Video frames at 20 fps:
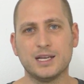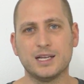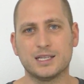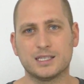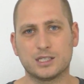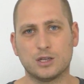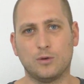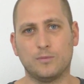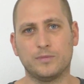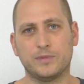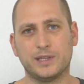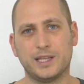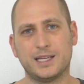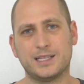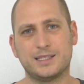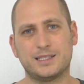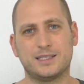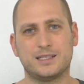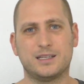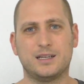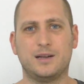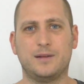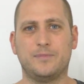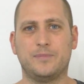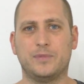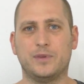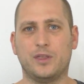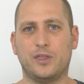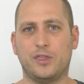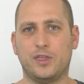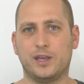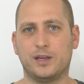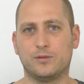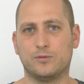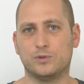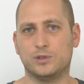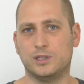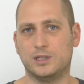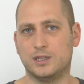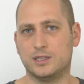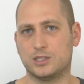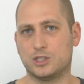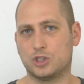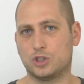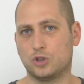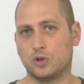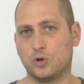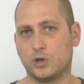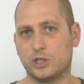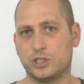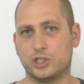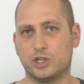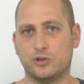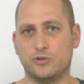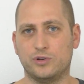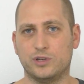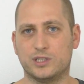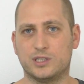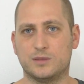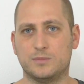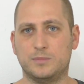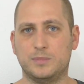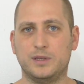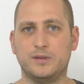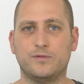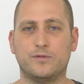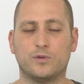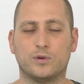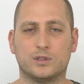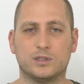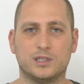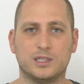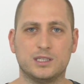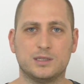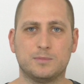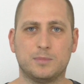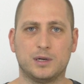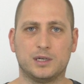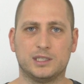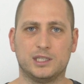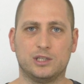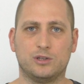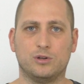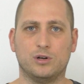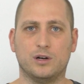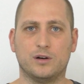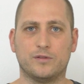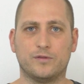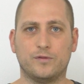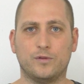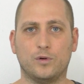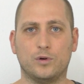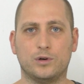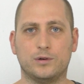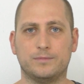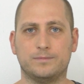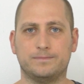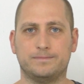So that's the thing with the storage and USB for this particular phone.